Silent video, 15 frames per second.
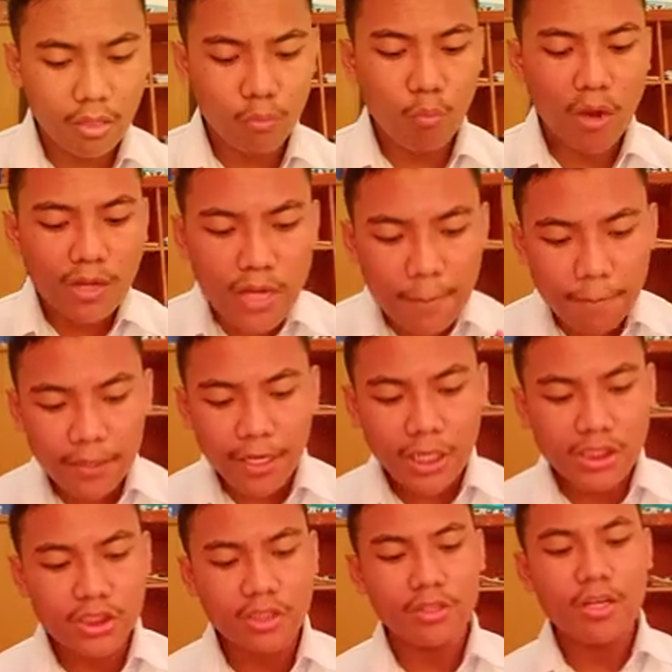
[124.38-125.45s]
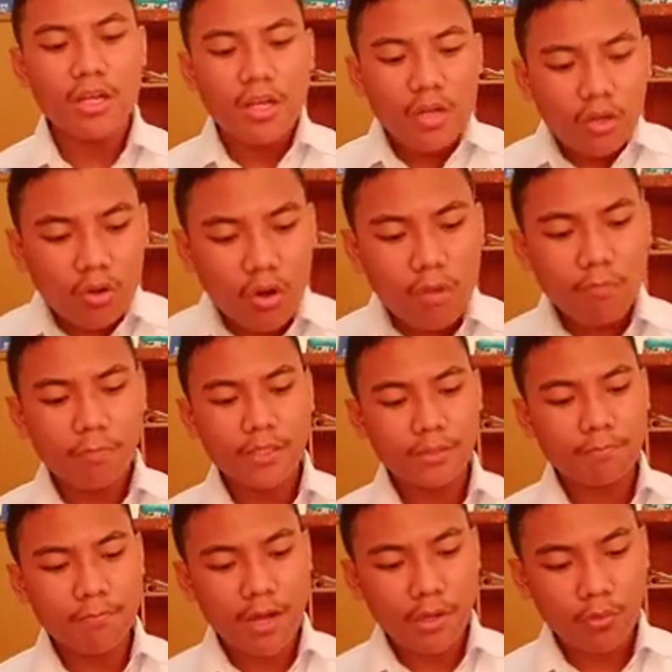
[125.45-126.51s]
one application
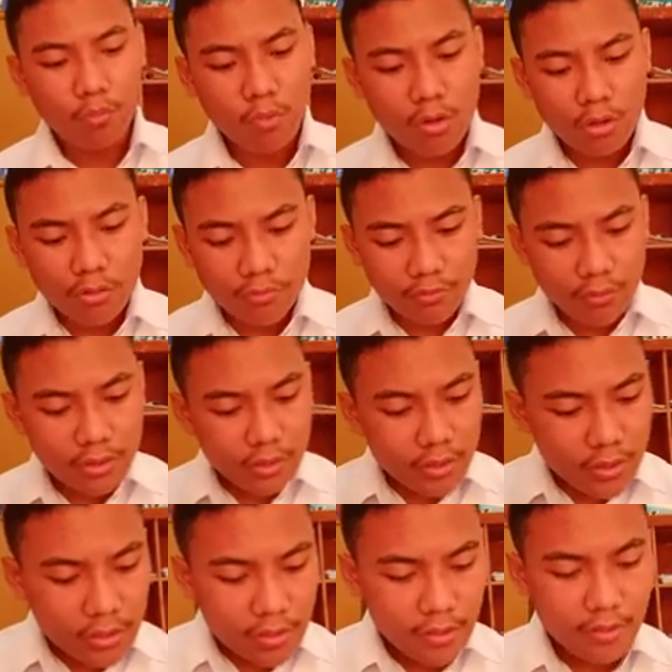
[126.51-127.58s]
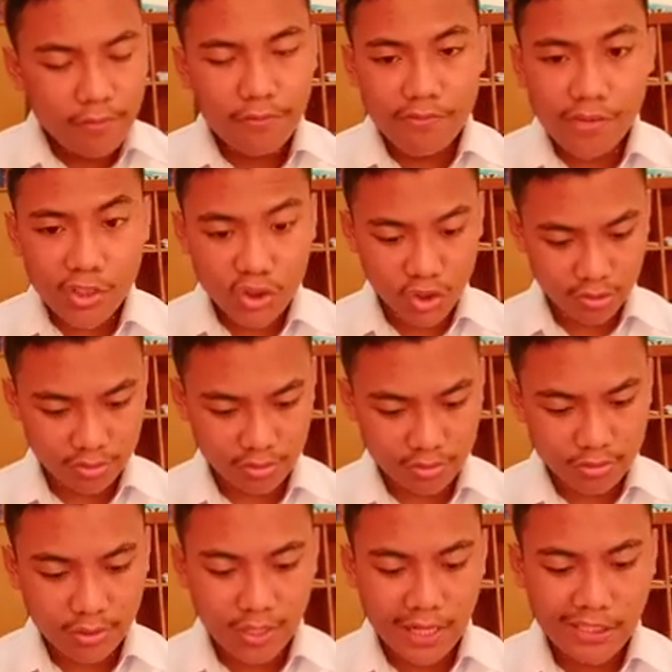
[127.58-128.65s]
complete by all
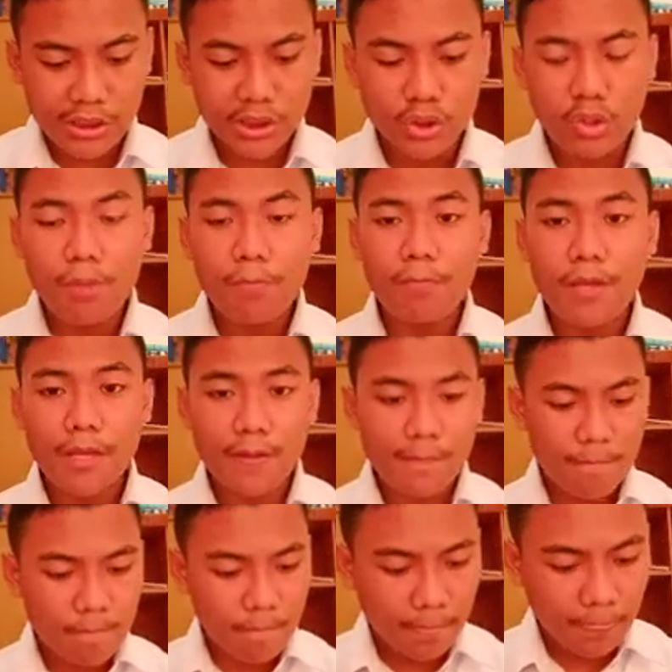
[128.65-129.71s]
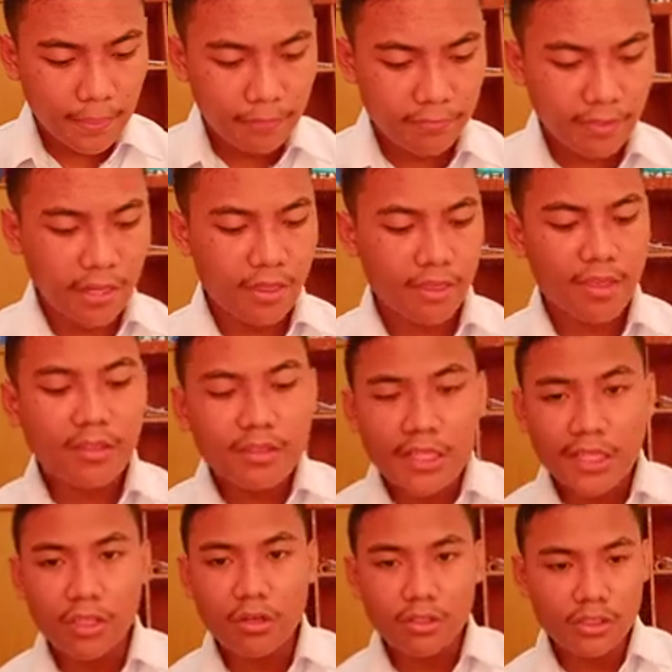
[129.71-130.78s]
features like shopping, financial
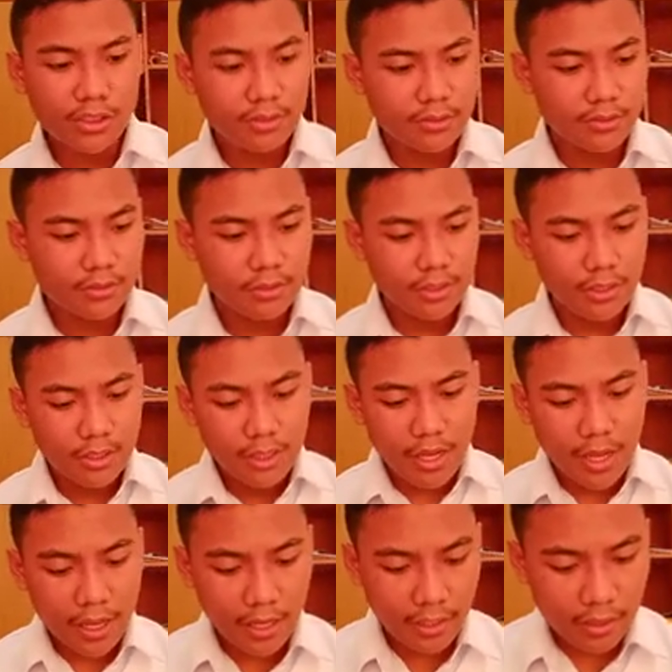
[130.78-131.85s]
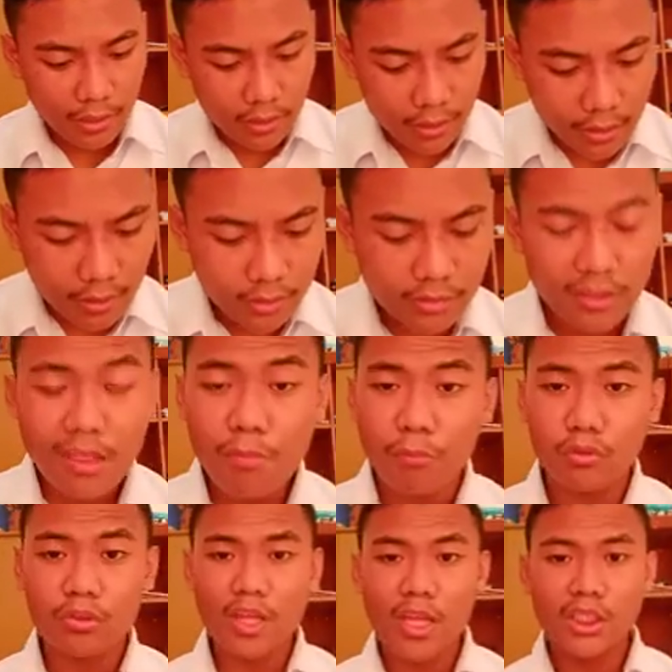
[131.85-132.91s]
technologies, and
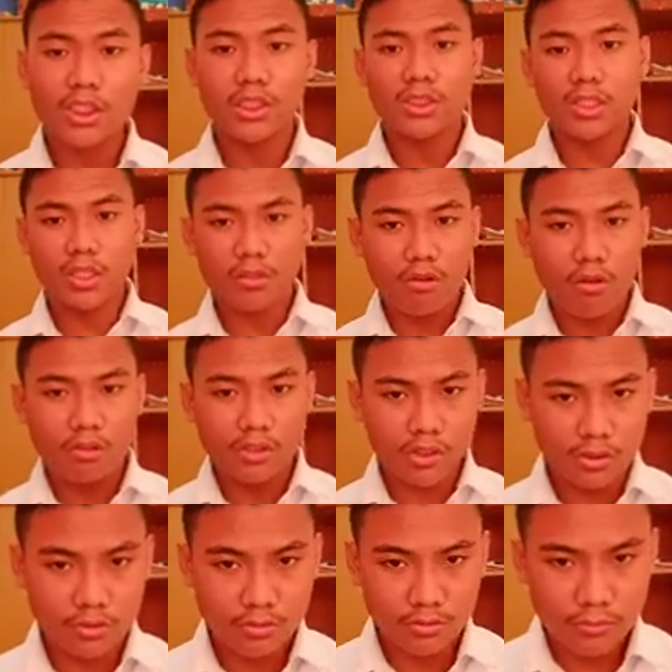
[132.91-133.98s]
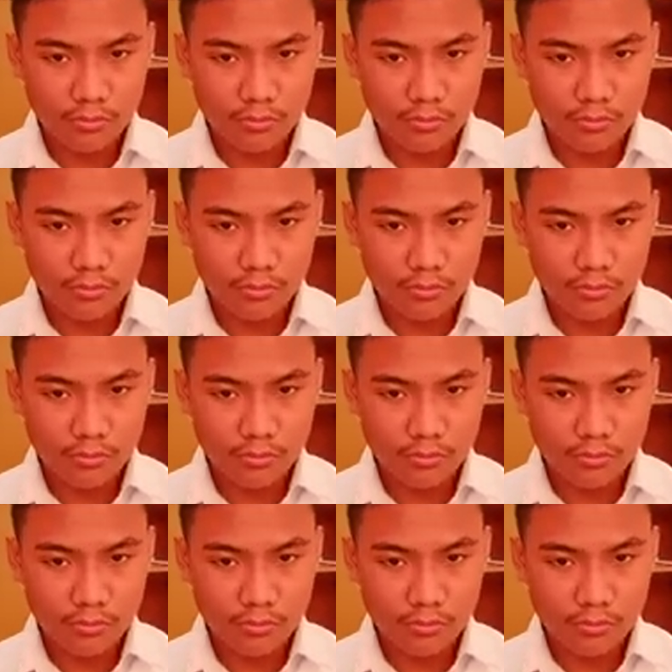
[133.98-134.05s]
transportation technologies.